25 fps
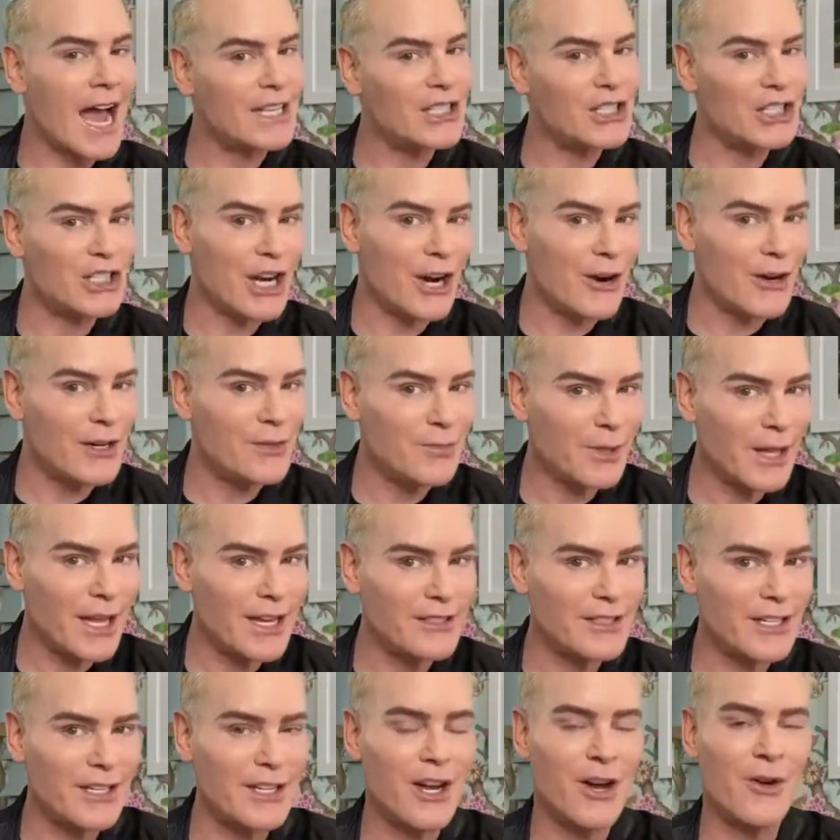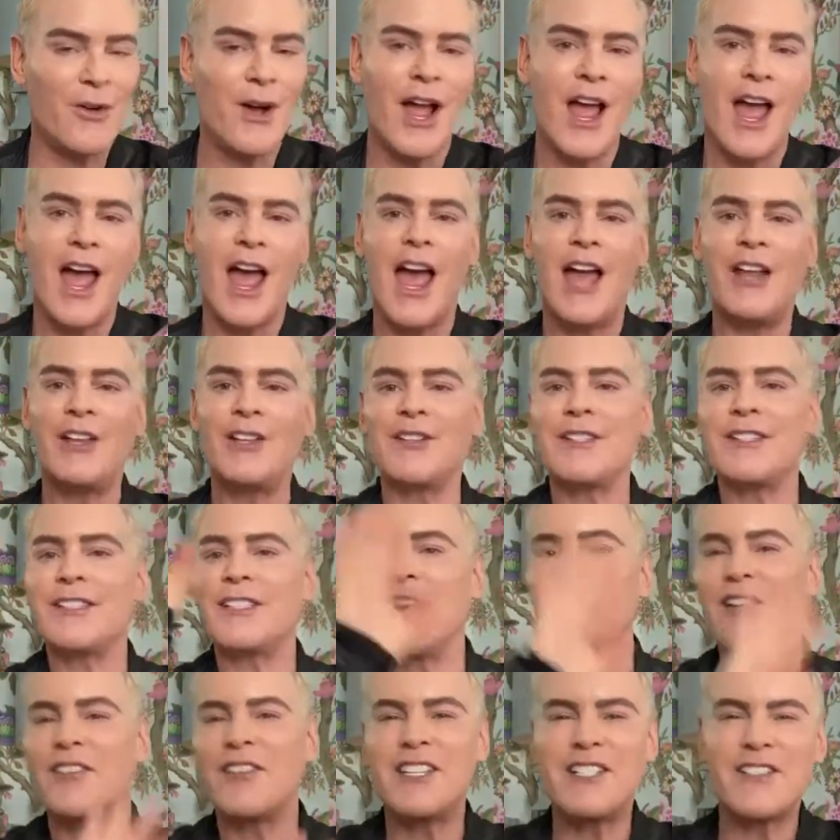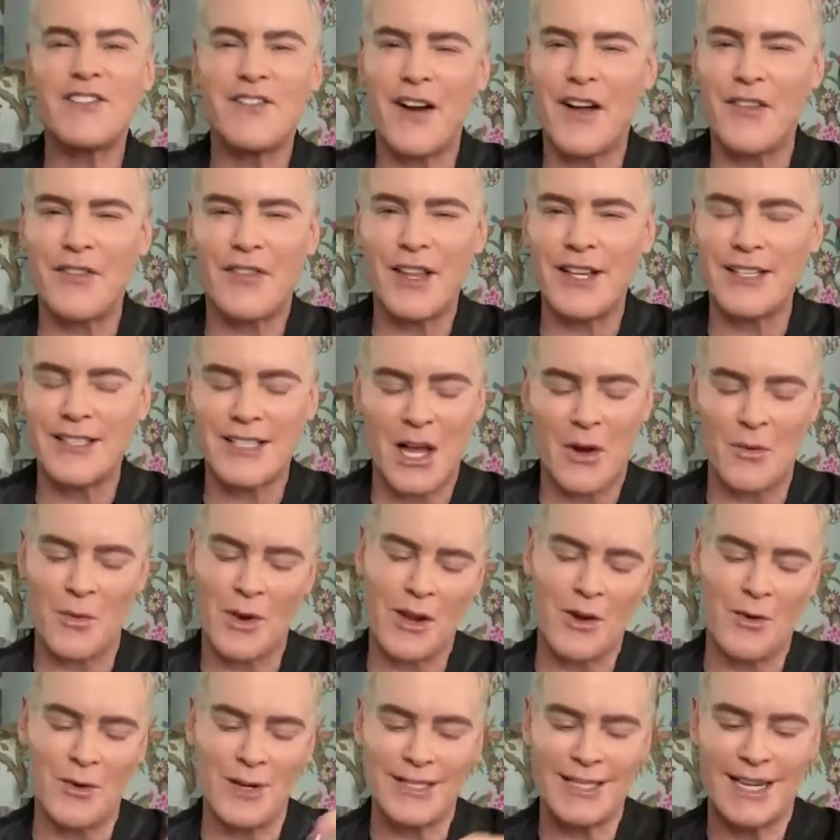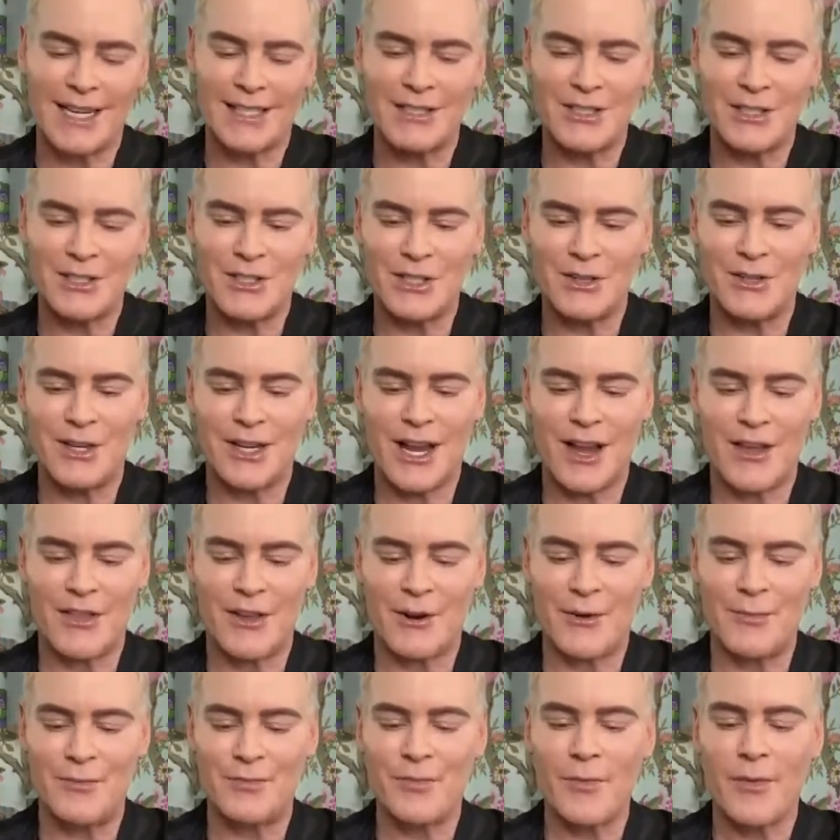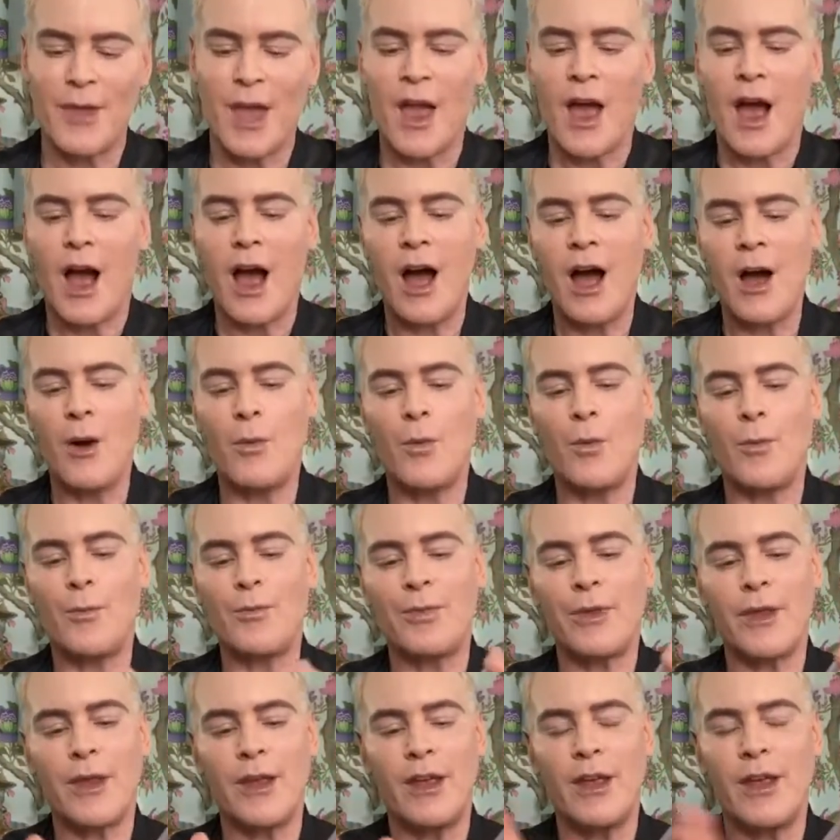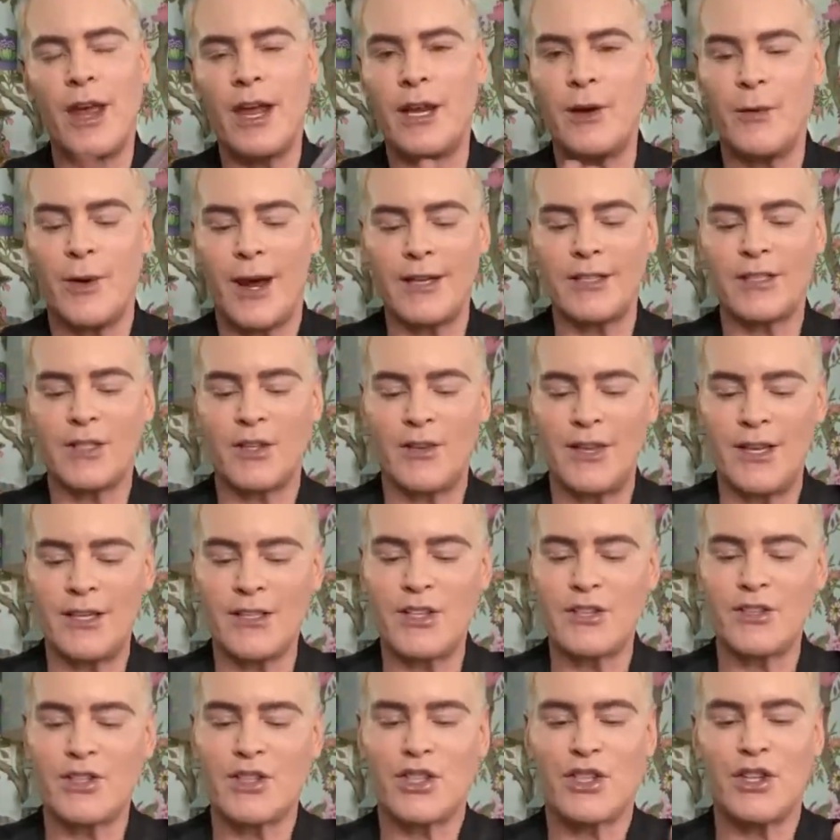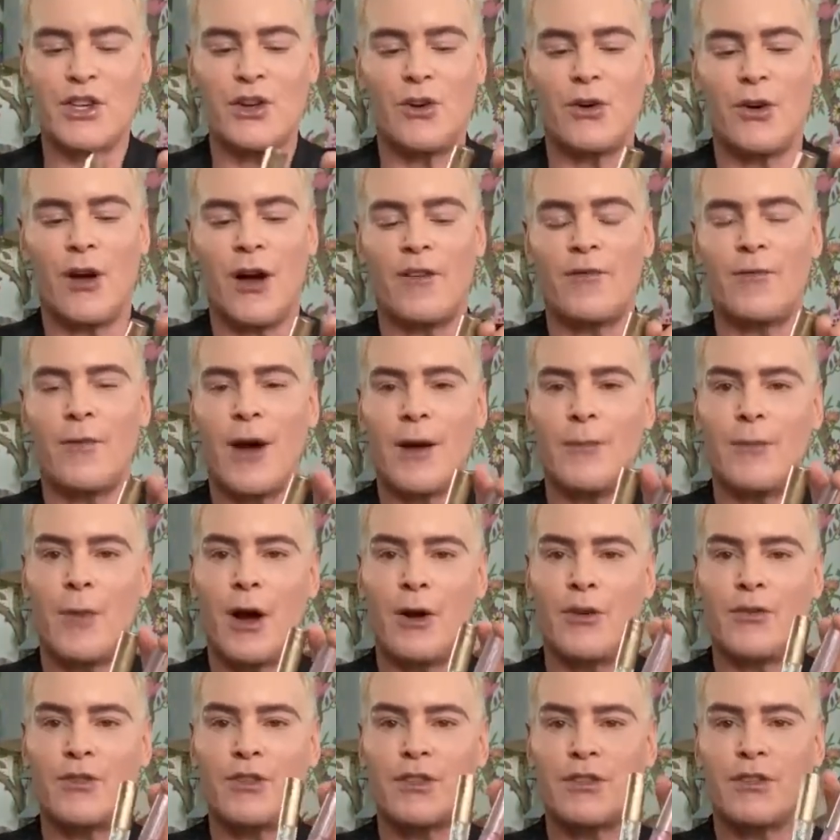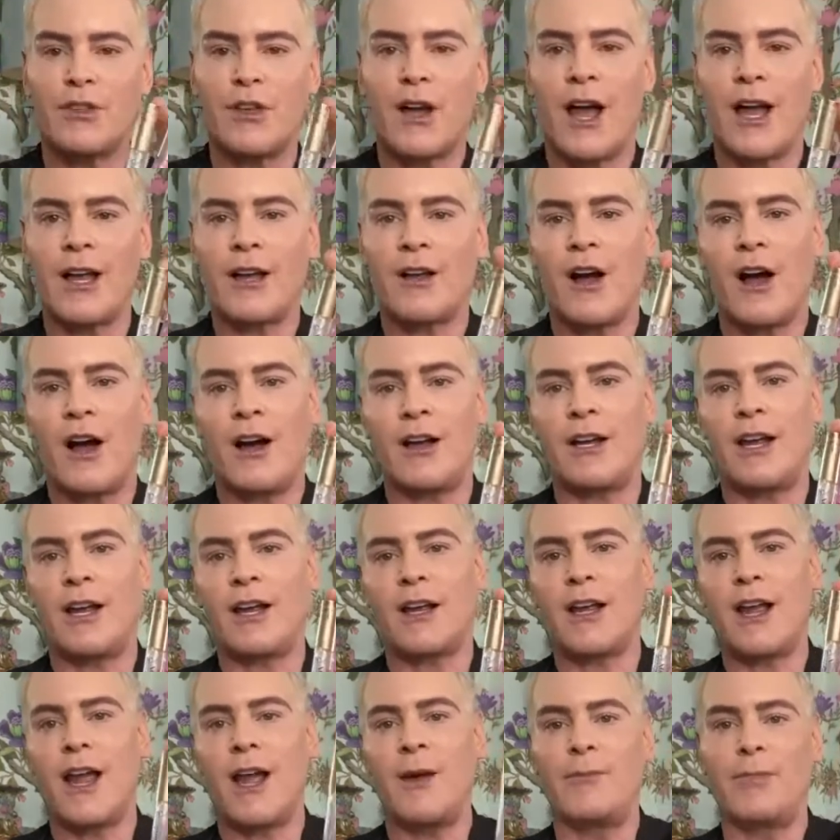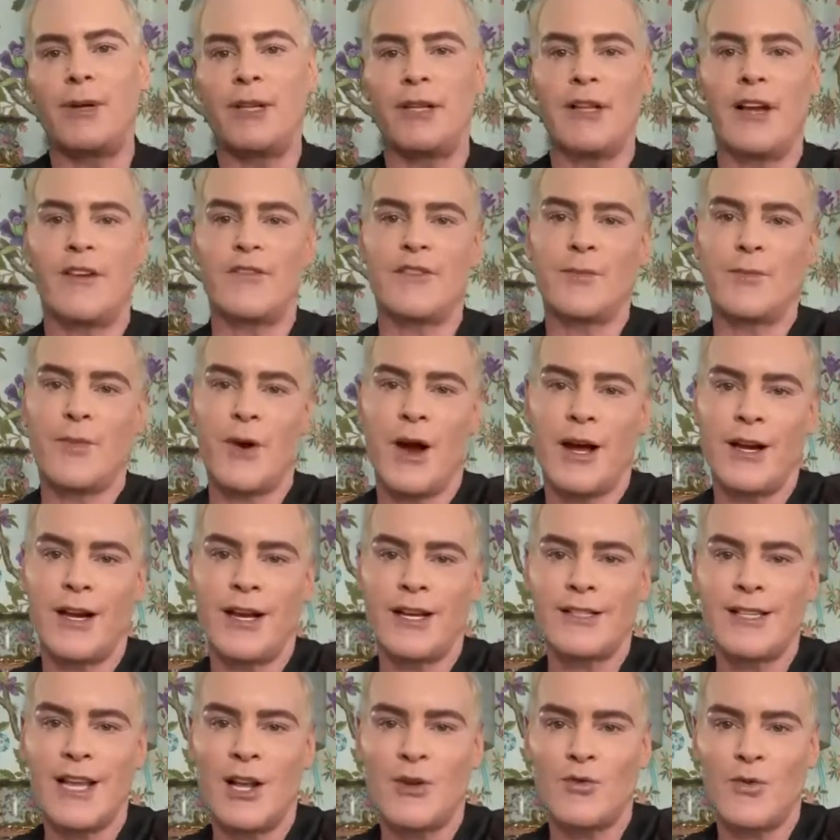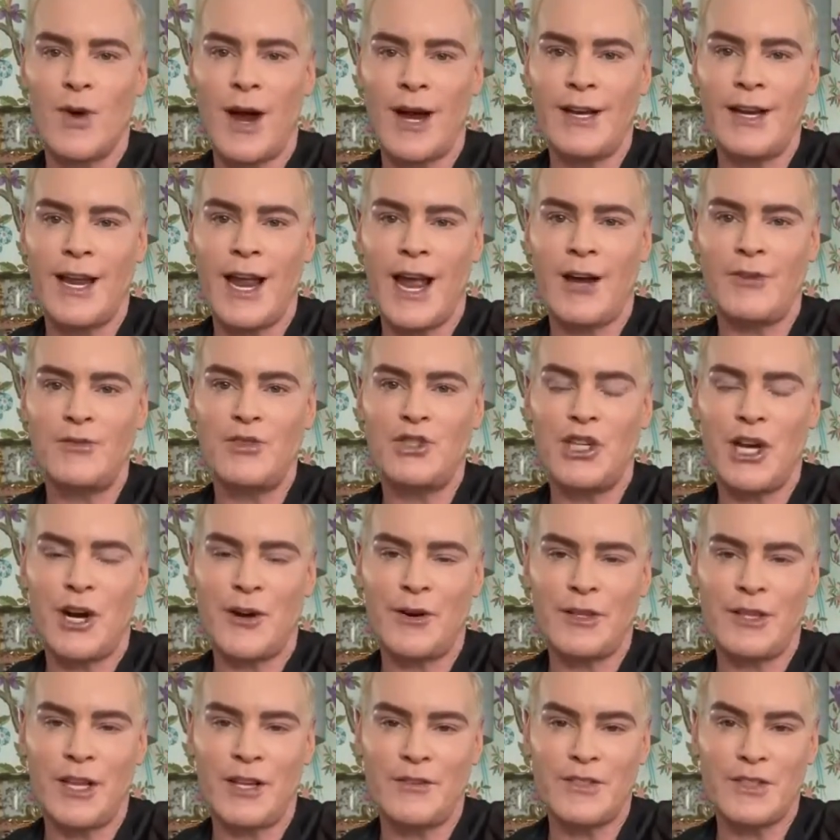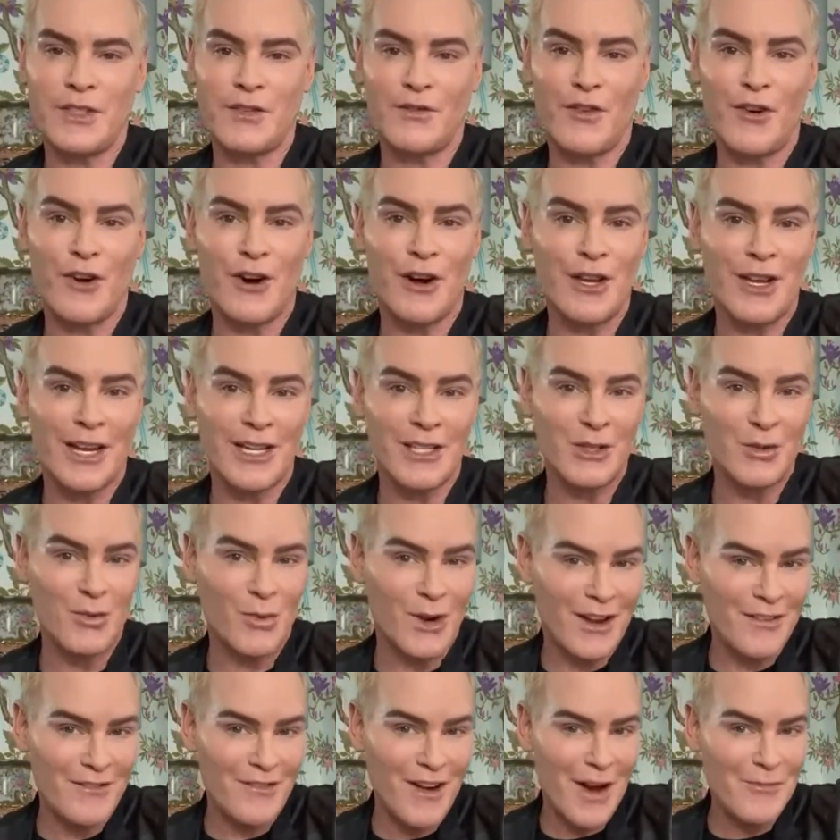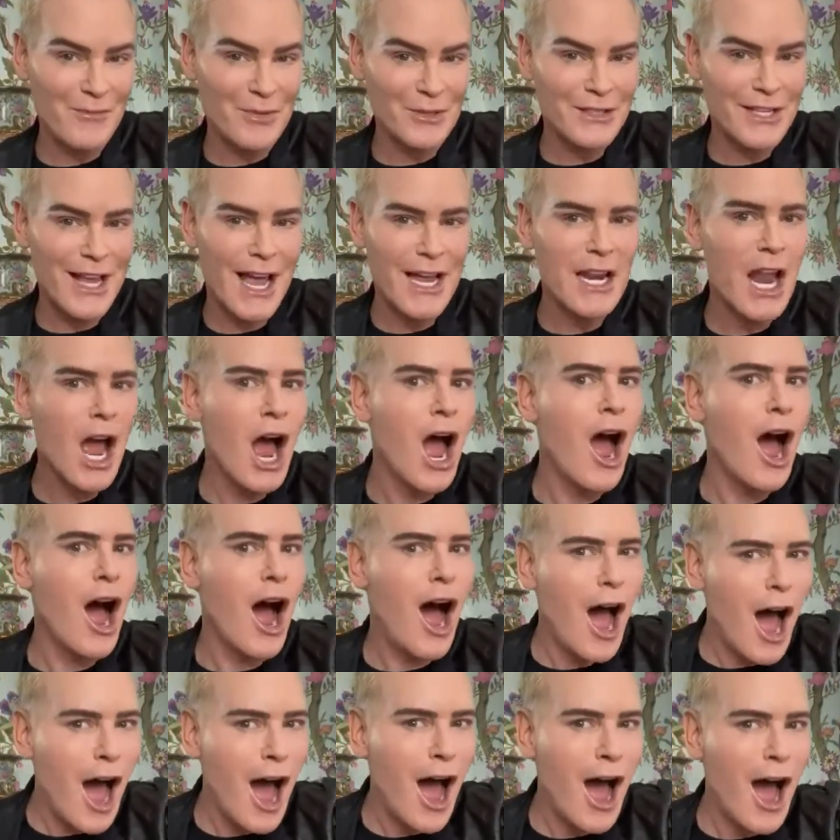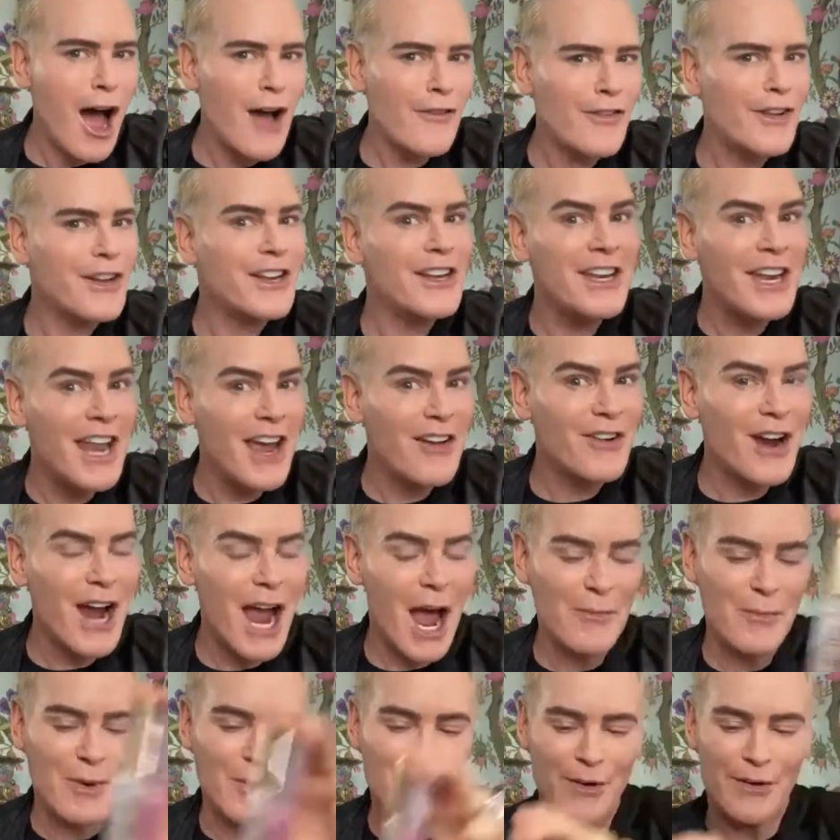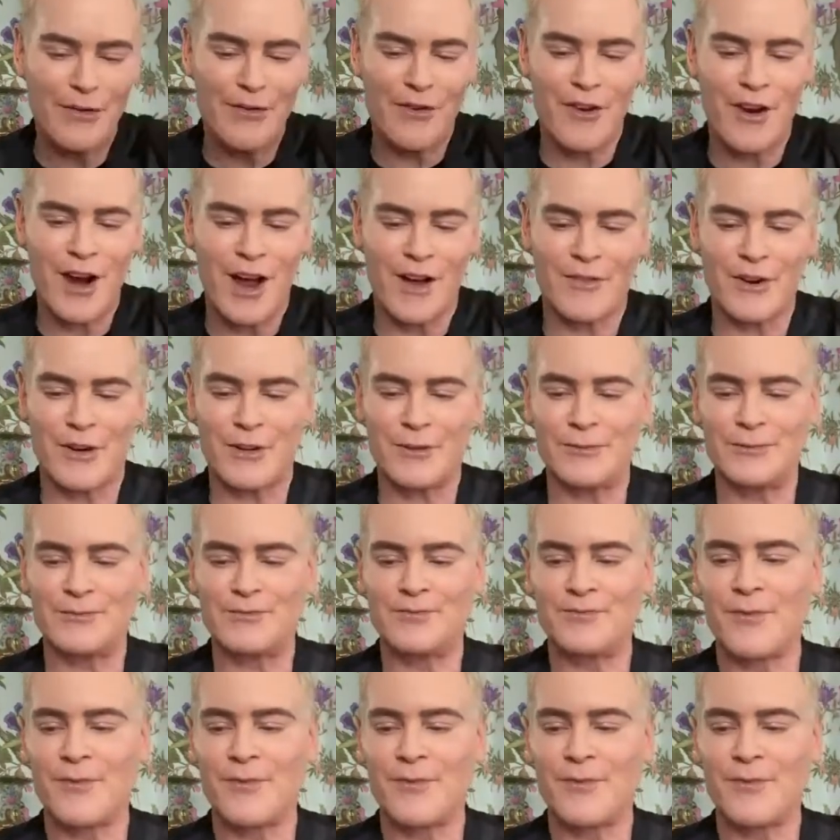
at Jared Blandino, and you'll see all these fun things that we always get to do together. Anyway, so these are two of my most iconic and beloved products, and right now Jared loves Sephora. You get 25% off. Never happened before ever.